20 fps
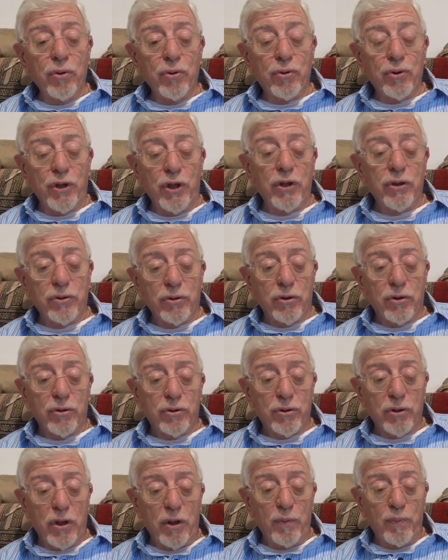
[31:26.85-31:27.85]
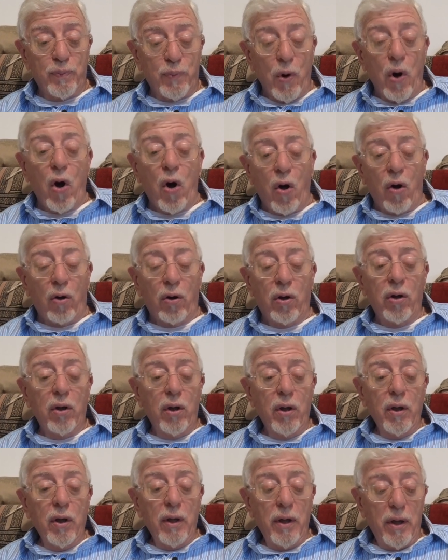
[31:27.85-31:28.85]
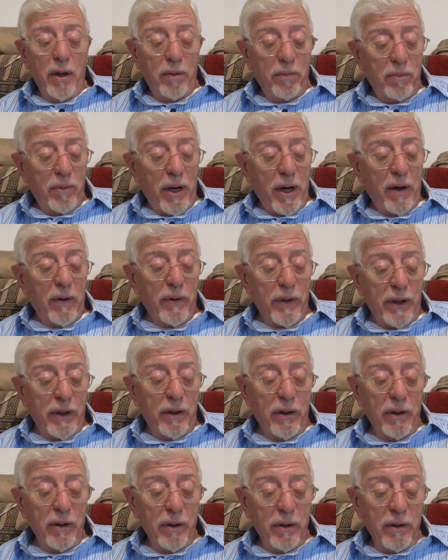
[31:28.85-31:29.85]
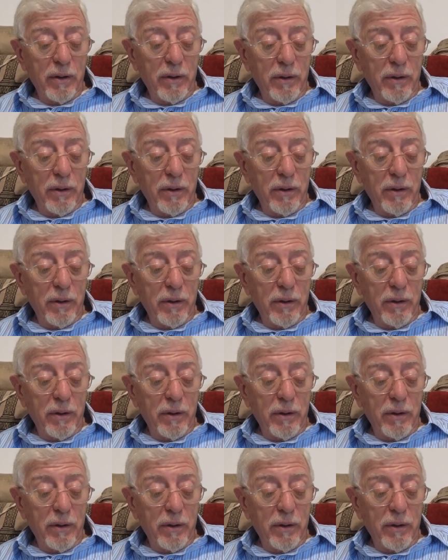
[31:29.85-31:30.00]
Jesus and Paul and Mary.